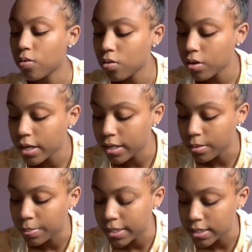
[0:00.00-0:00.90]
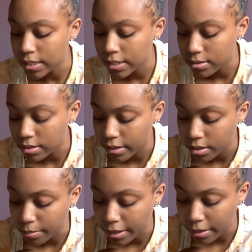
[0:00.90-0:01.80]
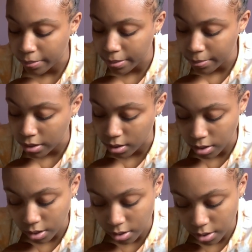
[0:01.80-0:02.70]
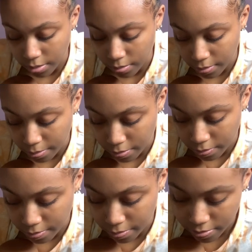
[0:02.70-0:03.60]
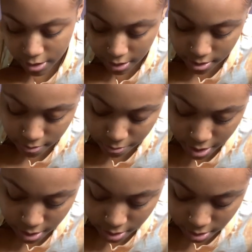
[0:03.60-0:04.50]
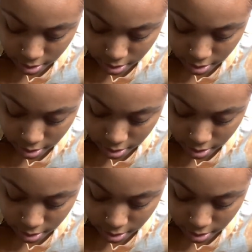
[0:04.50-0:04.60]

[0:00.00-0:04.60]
Or I could place it inside the bag, but I'm gonna hook it on the side because